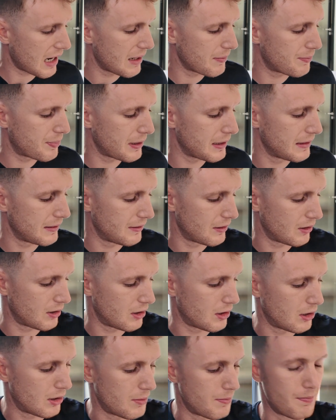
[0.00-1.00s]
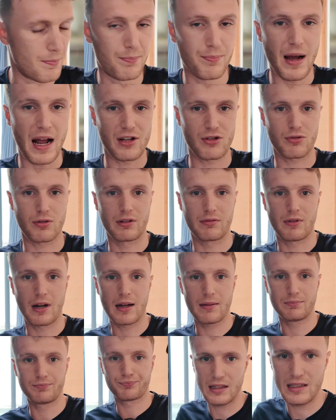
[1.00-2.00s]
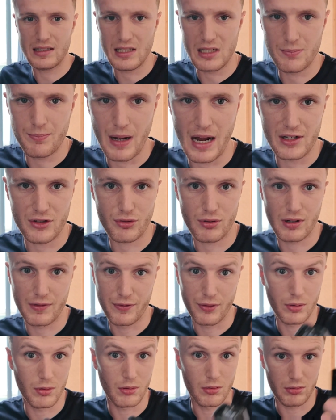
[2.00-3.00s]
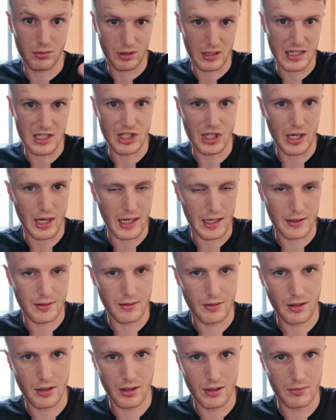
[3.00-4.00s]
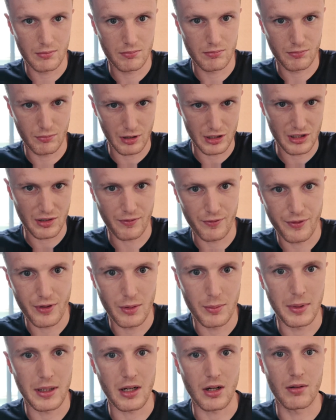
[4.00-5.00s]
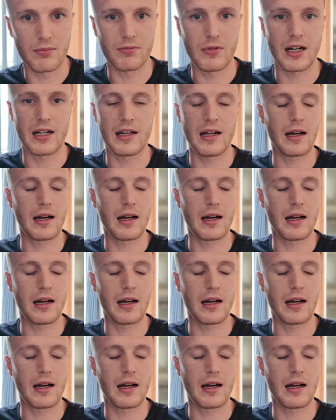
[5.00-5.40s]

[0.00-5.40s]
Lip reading: type in battery, right? This is battery for DJI. Which I'm filming on right